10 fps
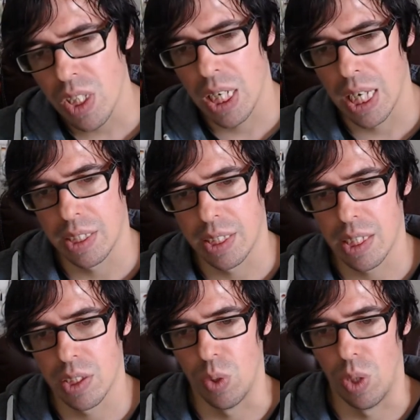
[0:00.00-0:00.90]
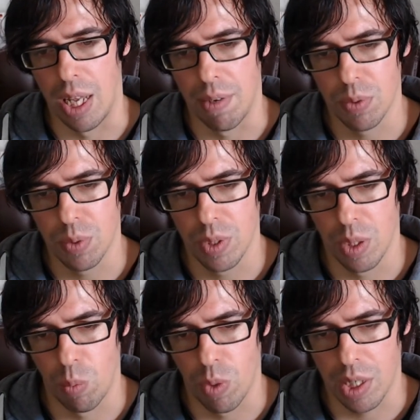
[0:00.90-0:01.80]
assess your level
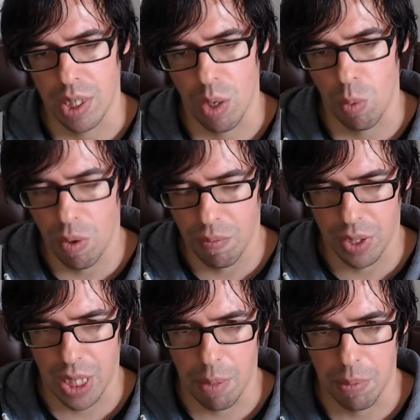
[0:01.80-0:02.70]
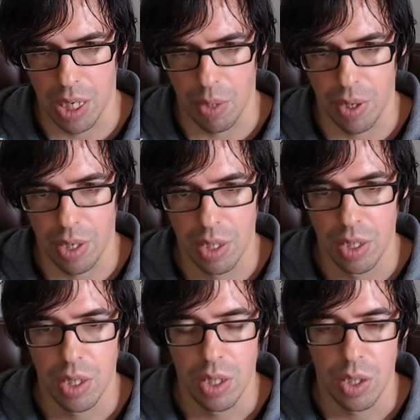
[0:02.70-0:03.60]
and work out what vocabulary
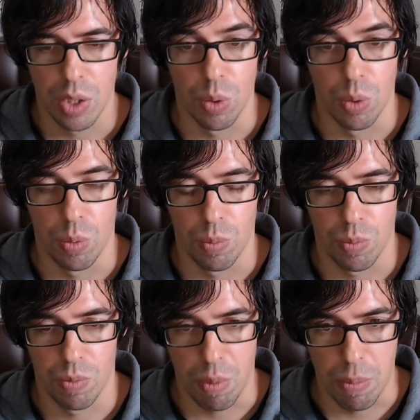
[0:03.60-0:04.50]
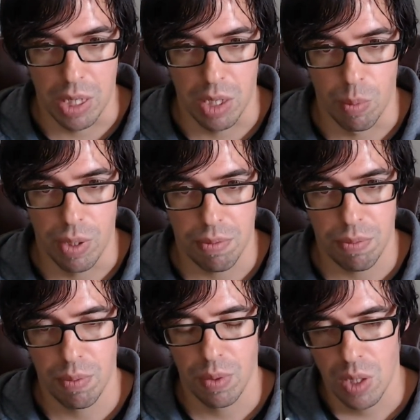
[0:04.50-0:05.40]
you're familiar with,
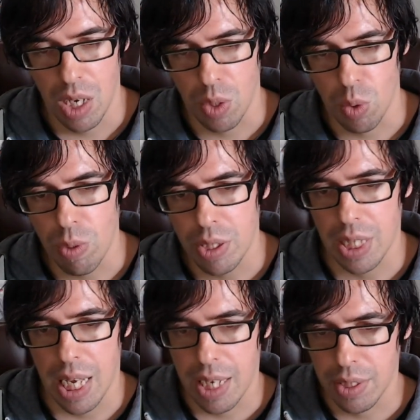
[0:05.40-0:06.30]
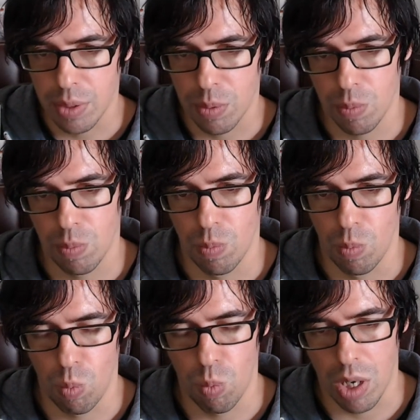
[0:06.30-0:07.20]
and always add
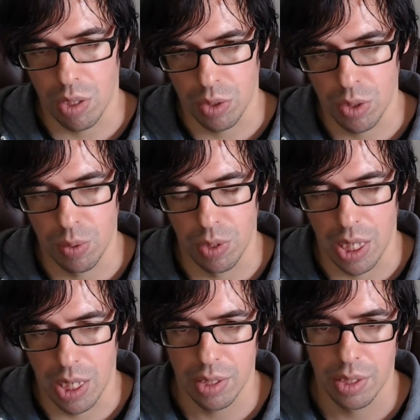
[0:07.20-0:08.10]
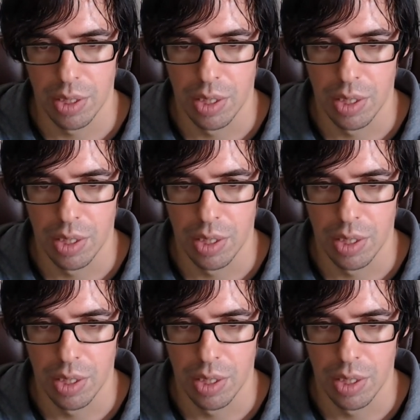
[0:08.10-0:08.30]
one to that.